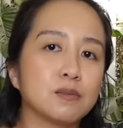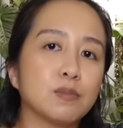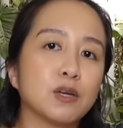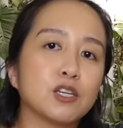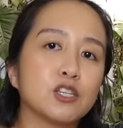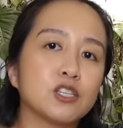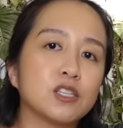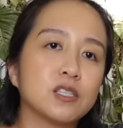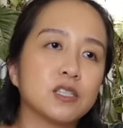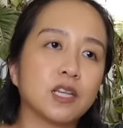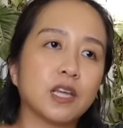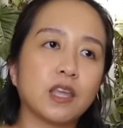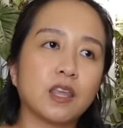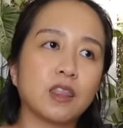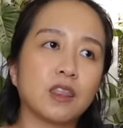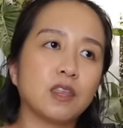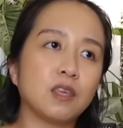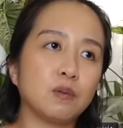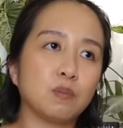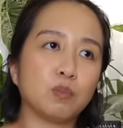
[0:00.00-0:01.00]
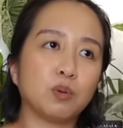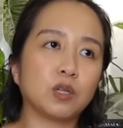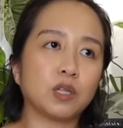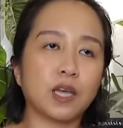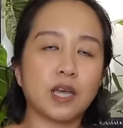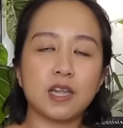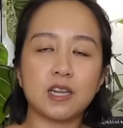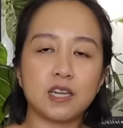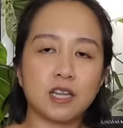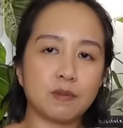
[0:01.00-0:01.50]
much as like the
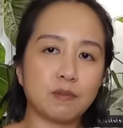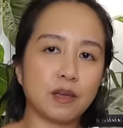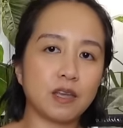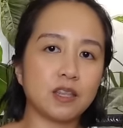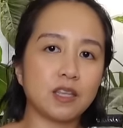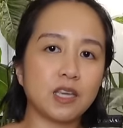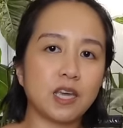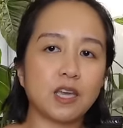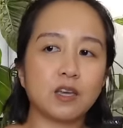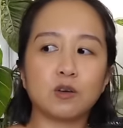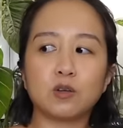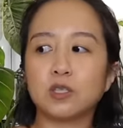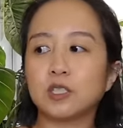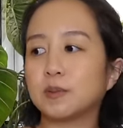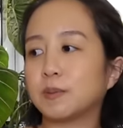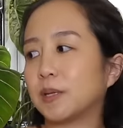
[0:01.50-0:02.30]
plant Am I the A-holes,